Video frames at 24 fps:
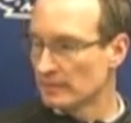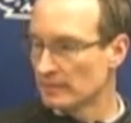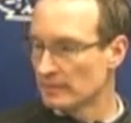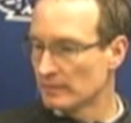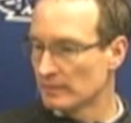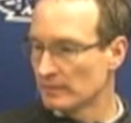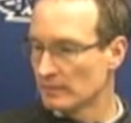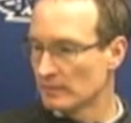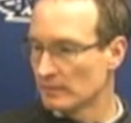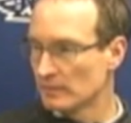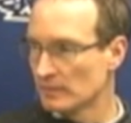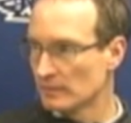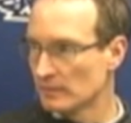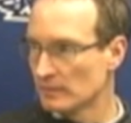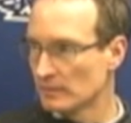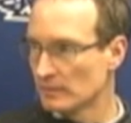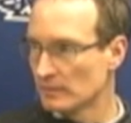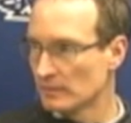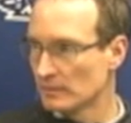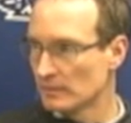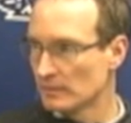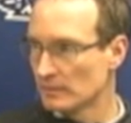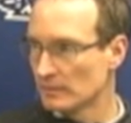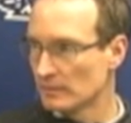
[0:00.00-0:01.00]

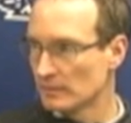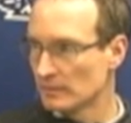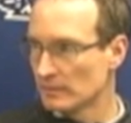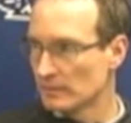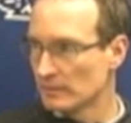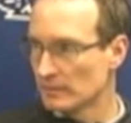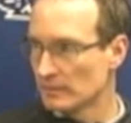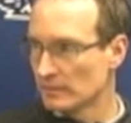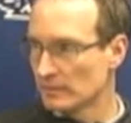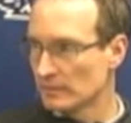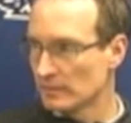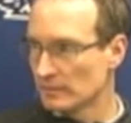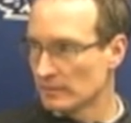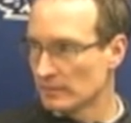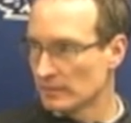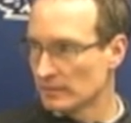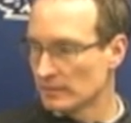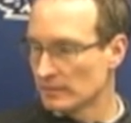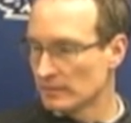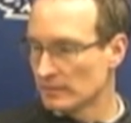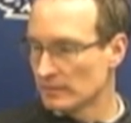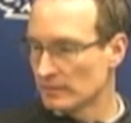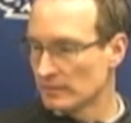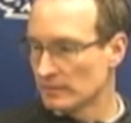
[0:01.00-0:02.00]

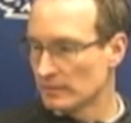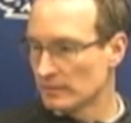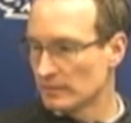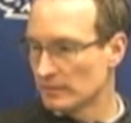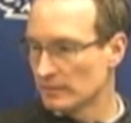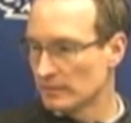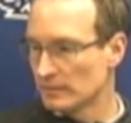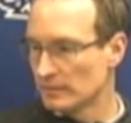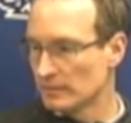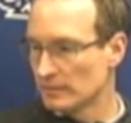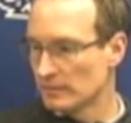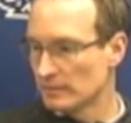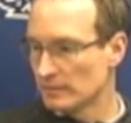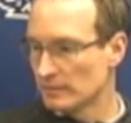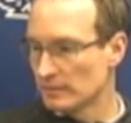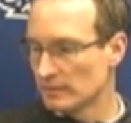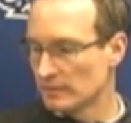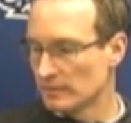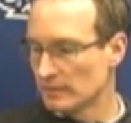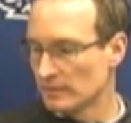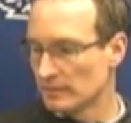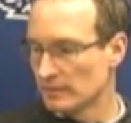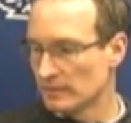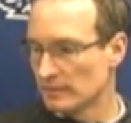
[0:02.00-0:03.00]

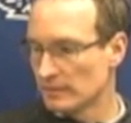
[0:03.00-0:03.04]
The person shown says nothing.